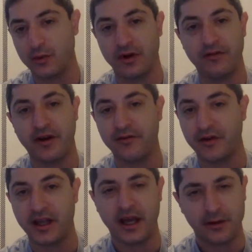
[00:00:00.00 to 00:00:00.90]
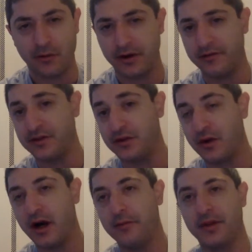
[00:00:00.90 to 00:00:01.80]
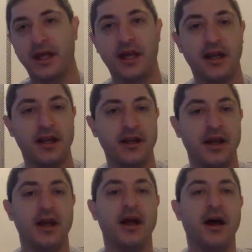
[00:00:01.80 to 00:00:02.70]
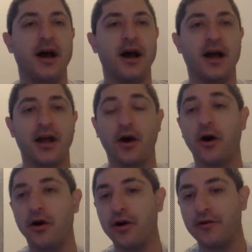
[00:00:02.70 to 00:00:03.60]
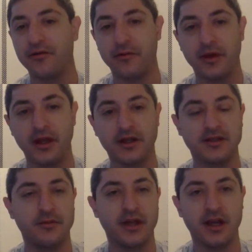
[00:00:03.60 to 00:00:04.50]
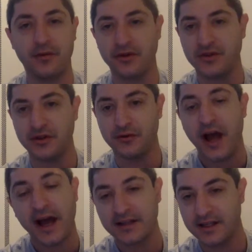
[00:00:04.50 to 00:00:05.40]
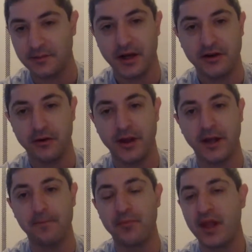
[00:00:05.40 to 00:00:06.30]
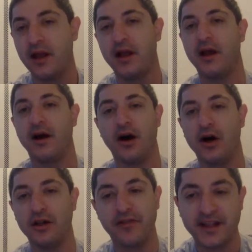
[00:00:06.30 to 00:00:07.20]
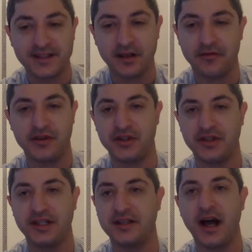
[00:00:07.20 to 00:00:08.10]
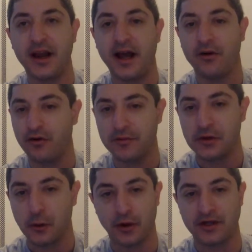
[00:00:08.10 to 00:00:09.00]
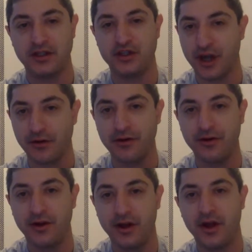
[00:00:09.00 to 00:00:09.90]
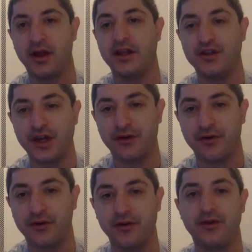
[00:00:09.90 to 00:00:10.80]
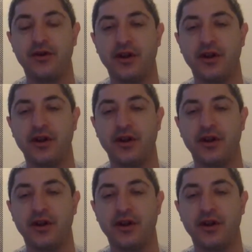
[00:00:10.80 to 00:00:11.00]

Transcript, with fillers: what if I forget? What if it's too complicated uh, and hard for me to be able to access my domain? Uh, all of that stuff is just, it's not how crypto works in general. In general,